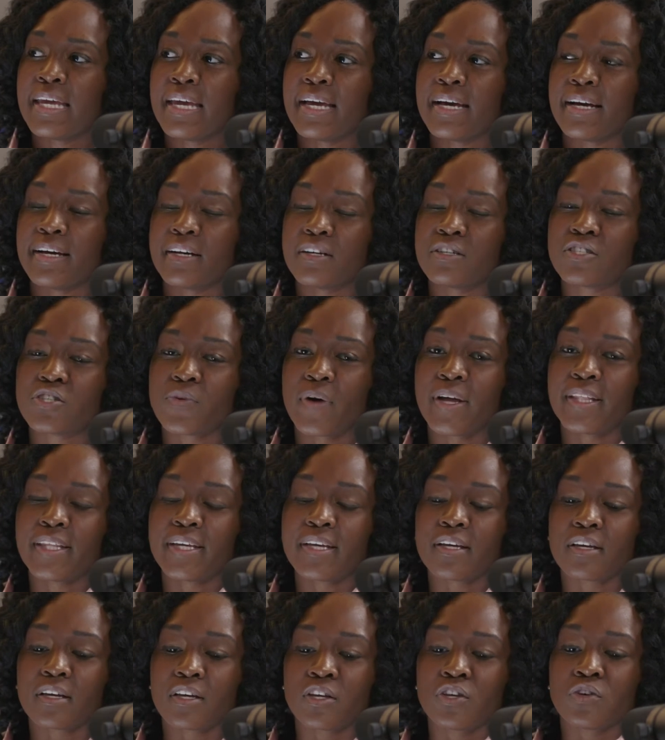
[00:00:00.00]
Yeah. So I
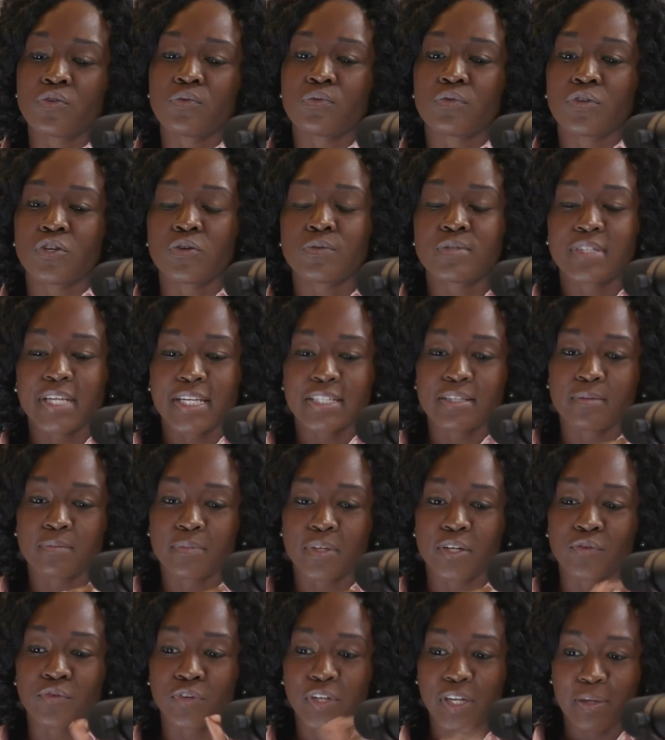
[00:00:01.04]
think you said
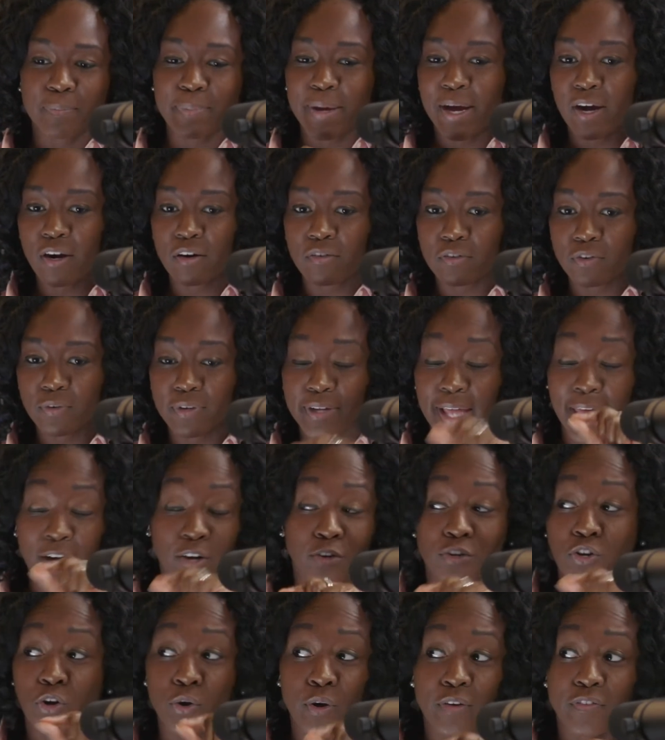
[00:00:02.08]
something really powerful, and I
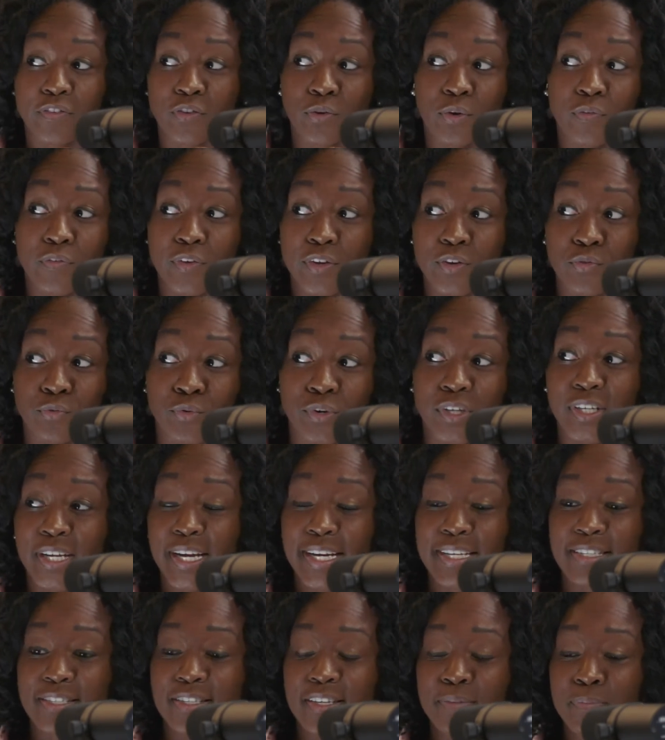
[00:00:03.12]
don't know if you even
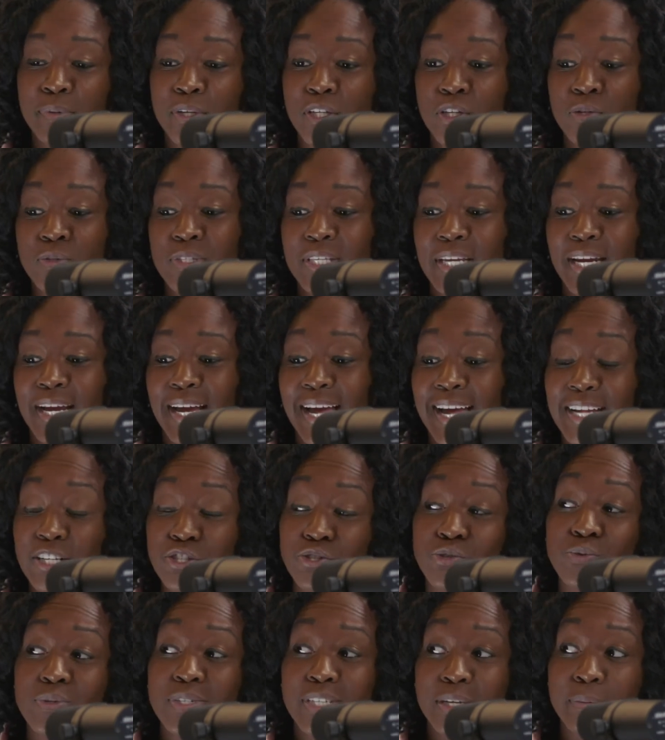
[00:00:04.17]
realized it, but you said I had
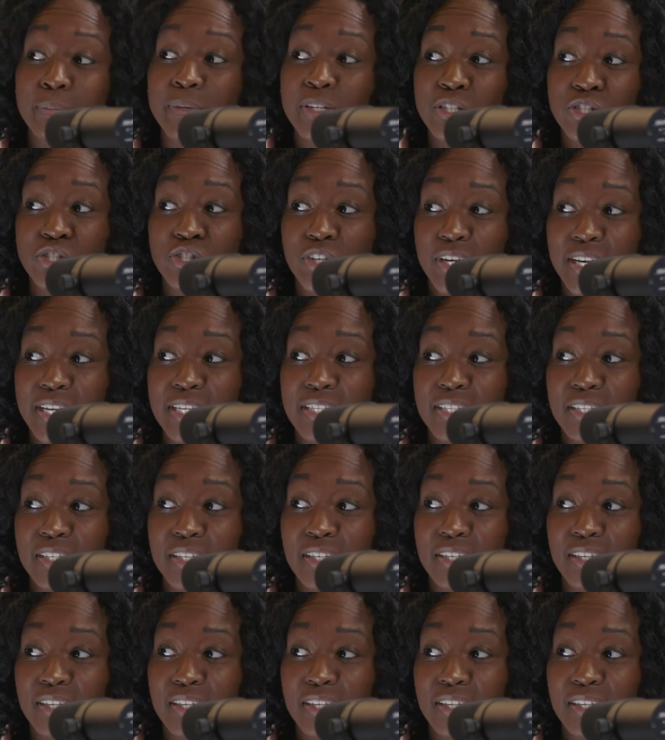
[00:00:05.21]
to demonstrate.